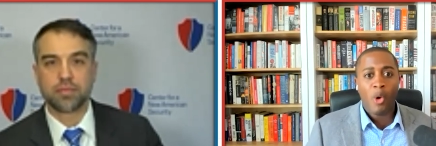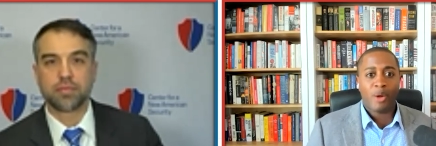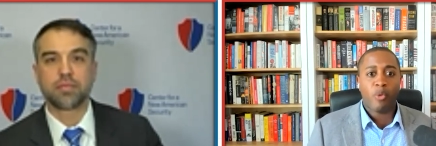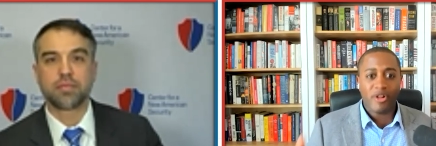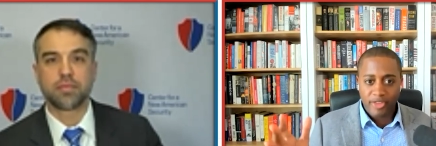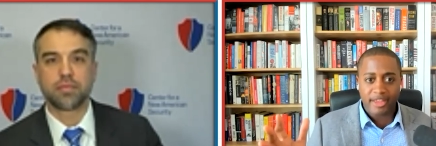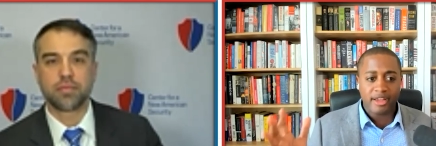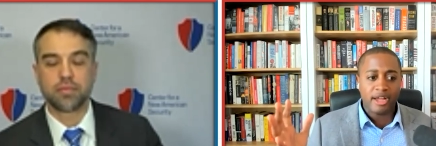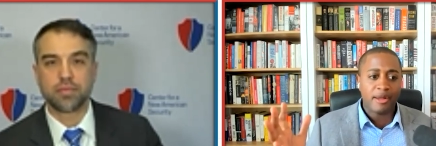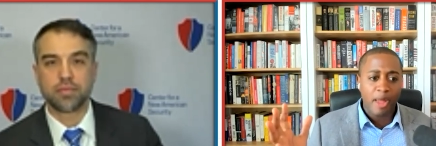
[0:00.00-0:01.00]
Speaker 1: like what's like
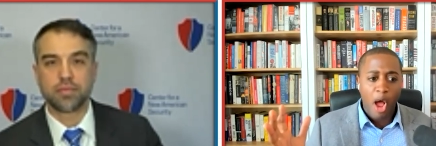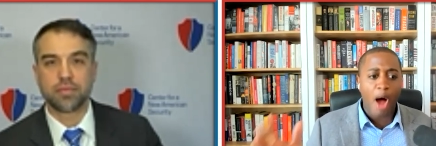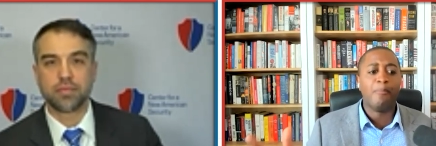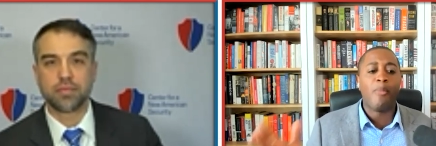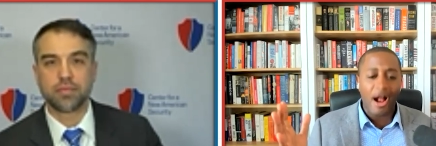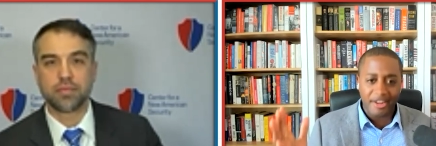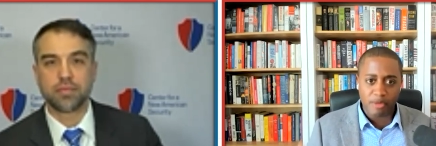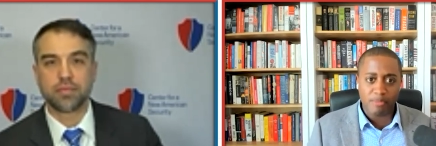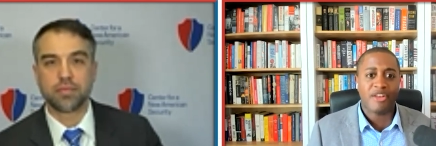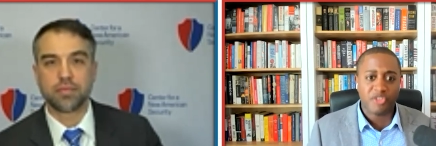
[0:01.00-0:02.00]
a a
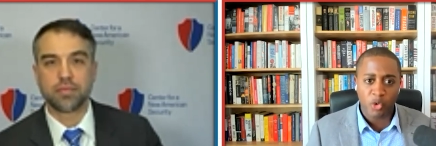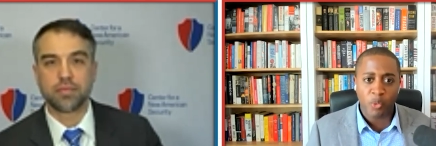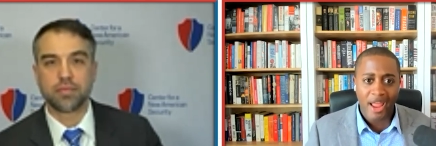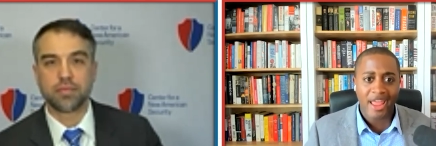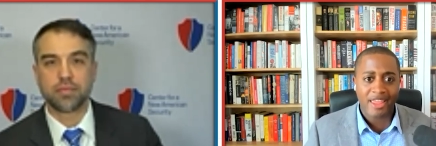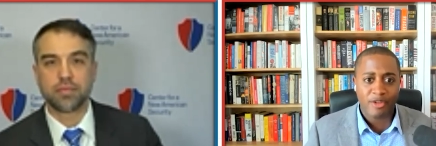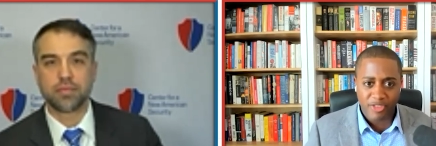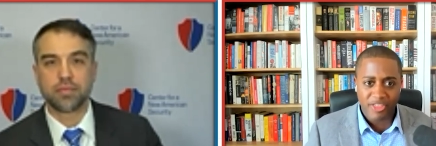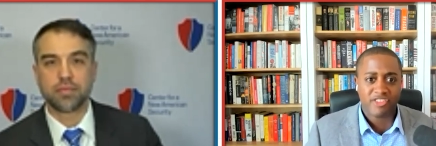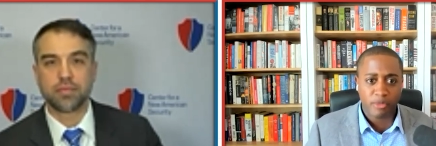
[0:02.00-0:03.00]
monumental way you
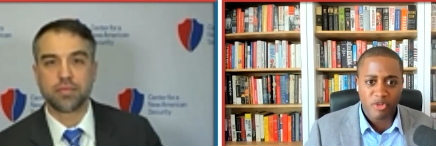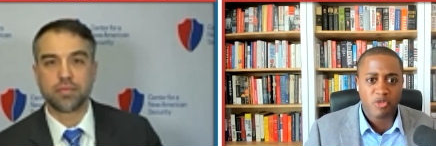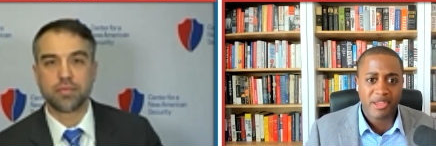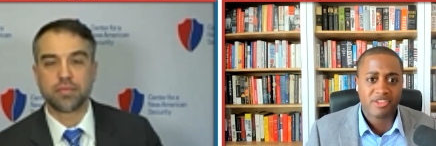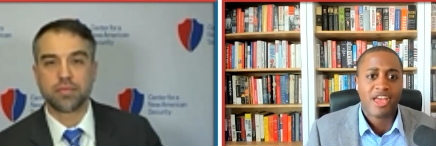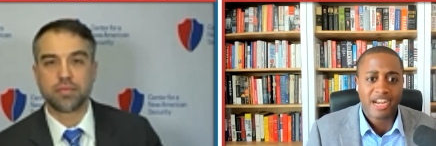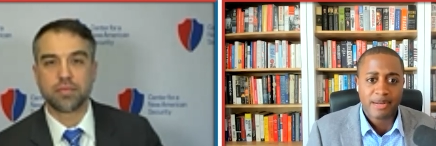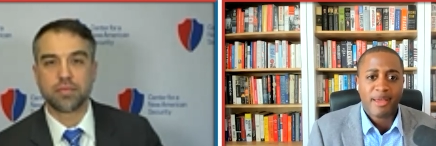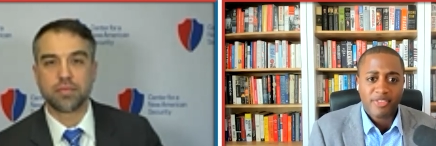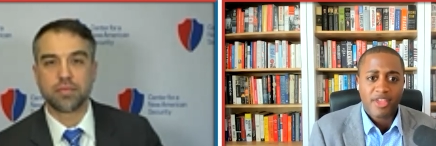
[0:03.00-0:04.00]
think someone should be excited
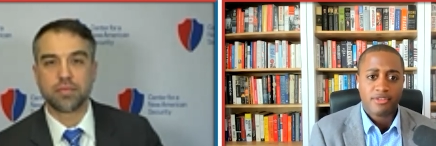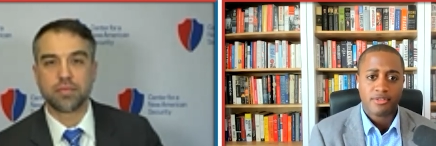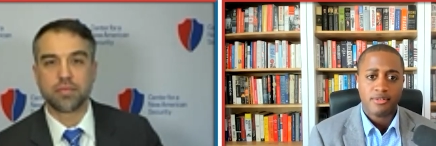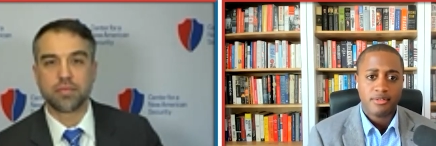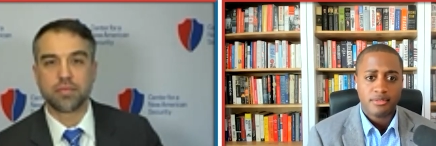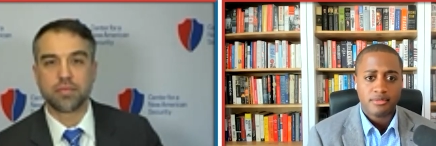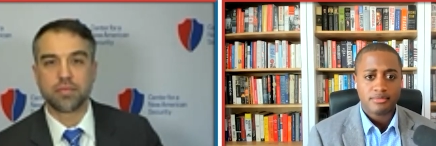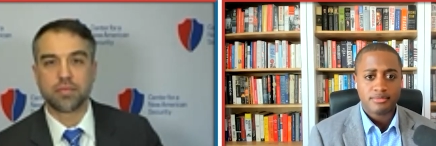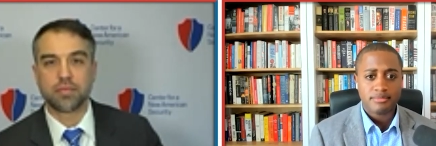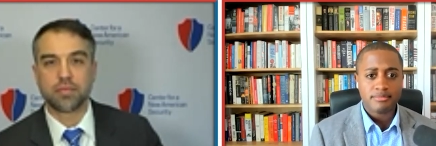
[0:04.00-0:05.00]
about this
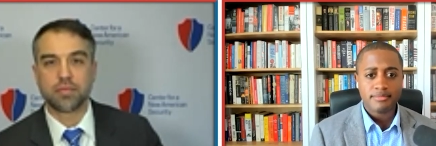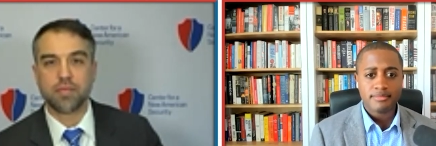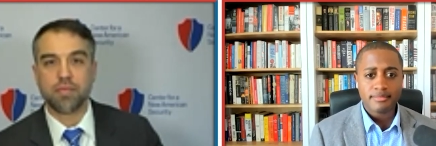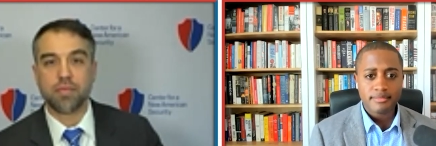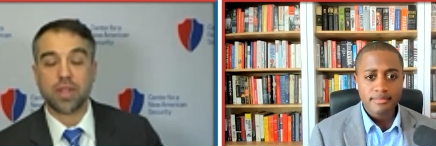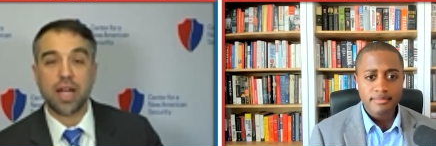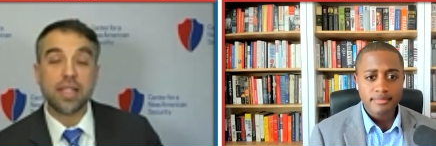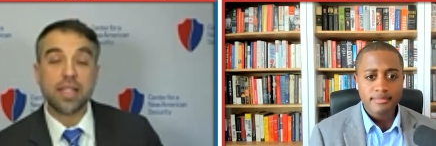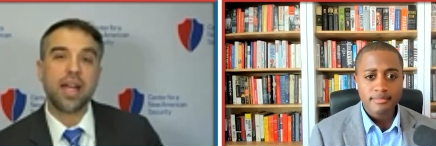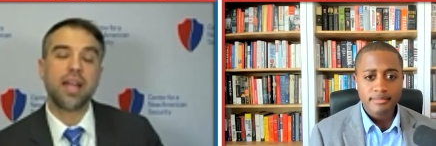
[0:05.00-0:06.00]
Speaker 2: I
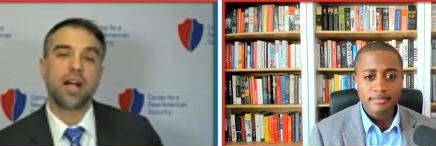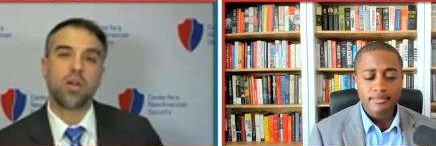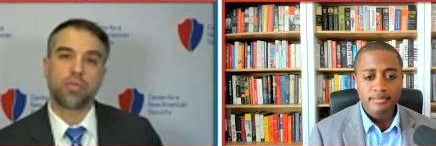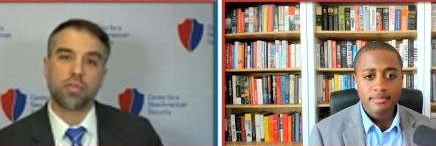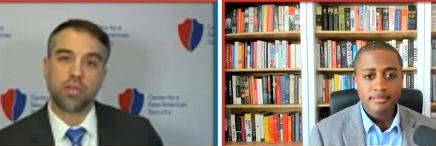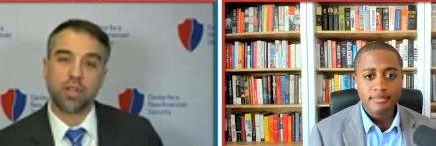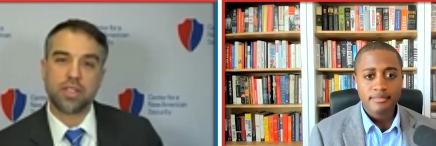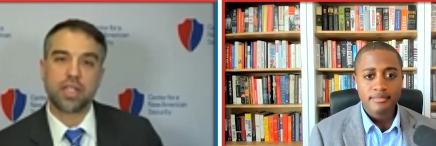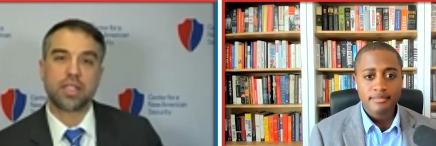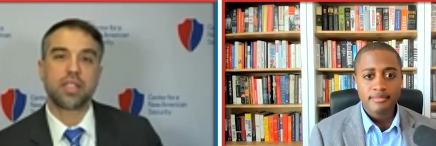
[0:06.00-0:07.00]
think AI overall is
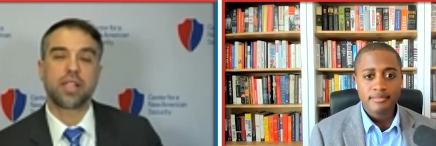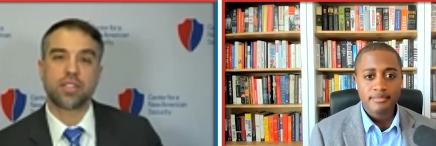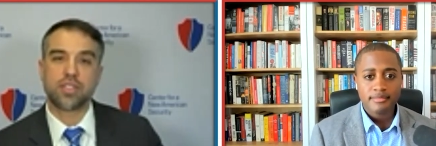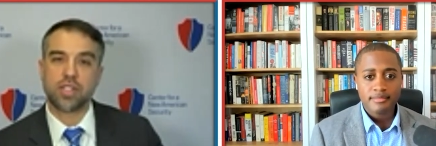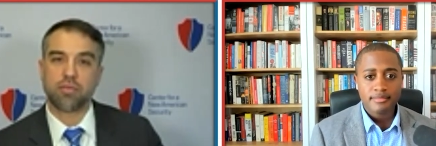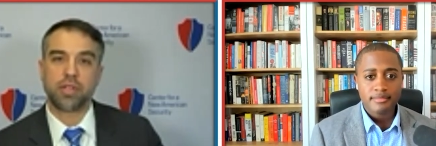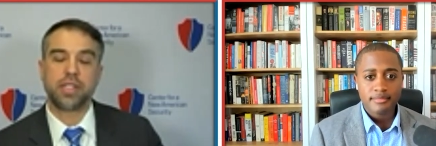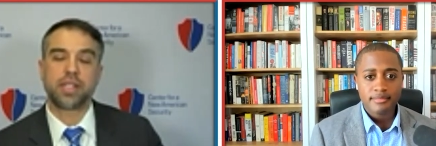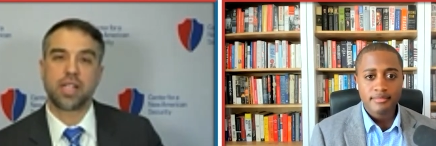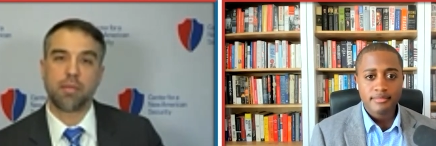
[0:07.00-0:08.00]
likely to accelerate
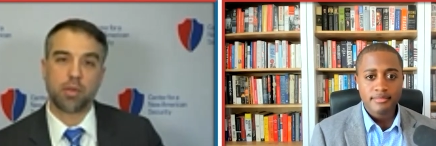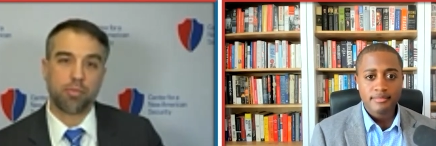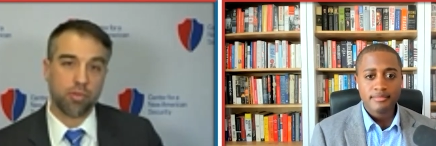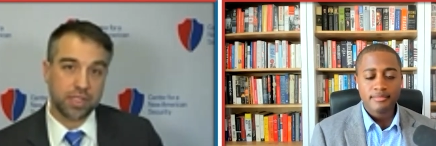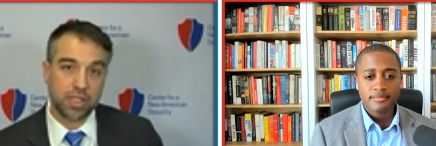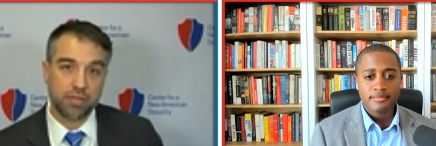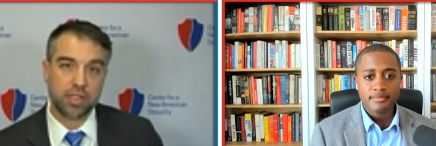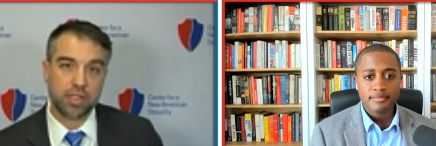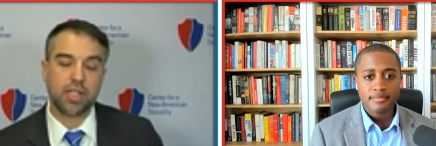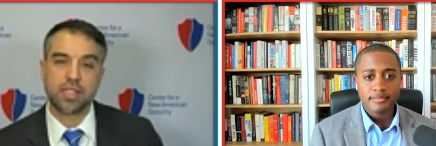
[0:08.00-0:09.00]
economic
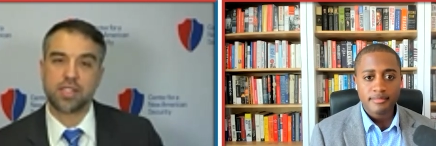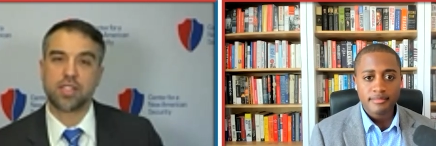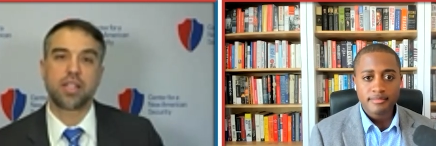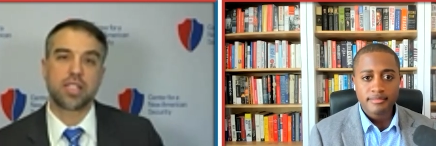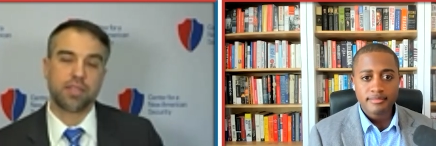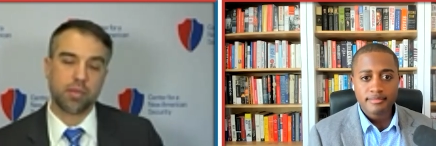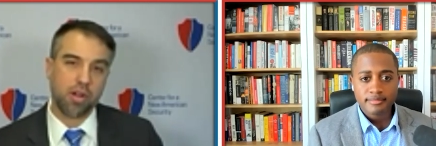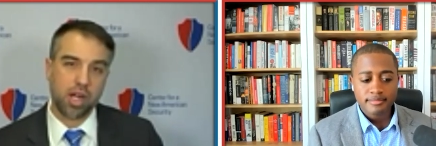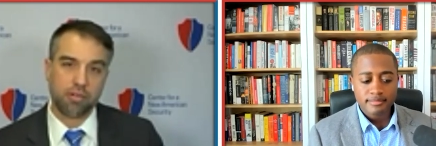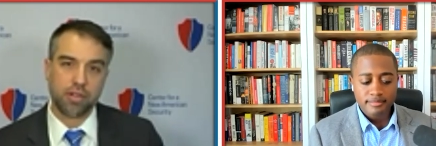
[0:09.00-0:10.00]
productivity and scientific
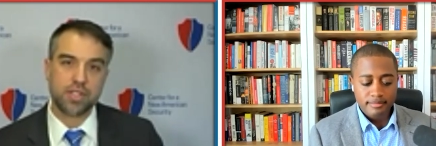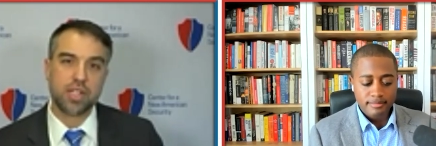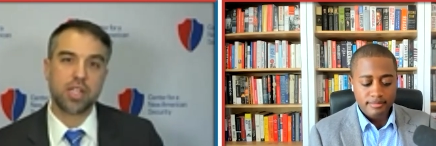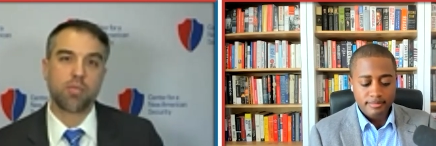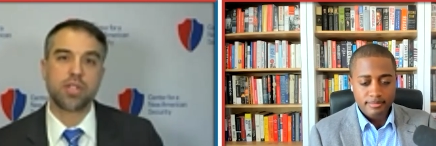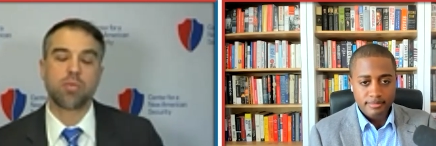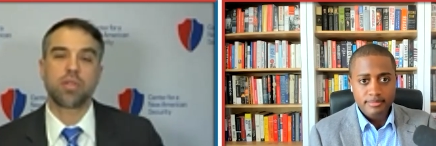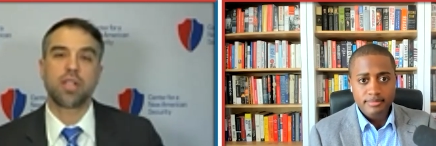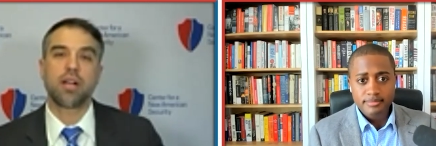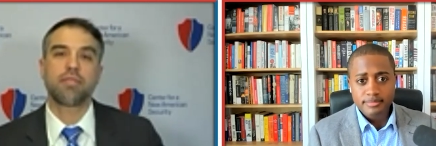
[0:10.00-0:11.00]
progress in ways that will
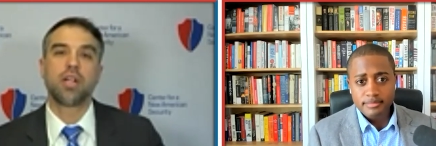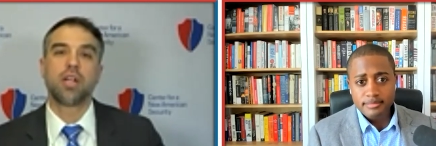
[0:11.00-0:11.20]
have